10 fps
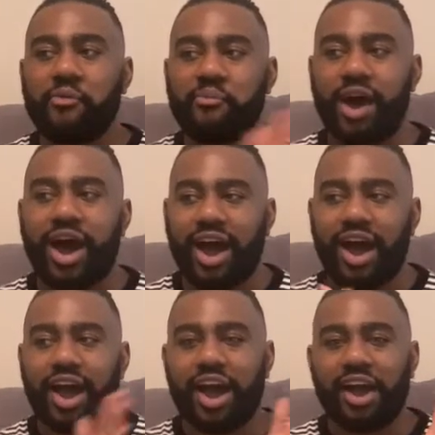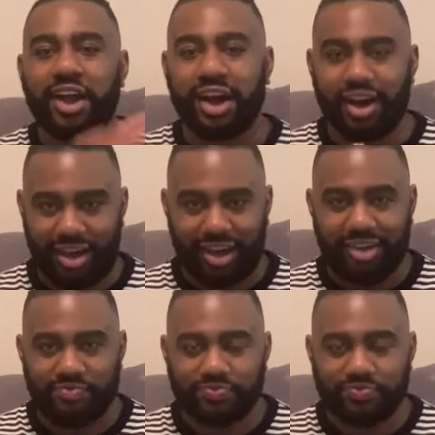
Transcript: my God.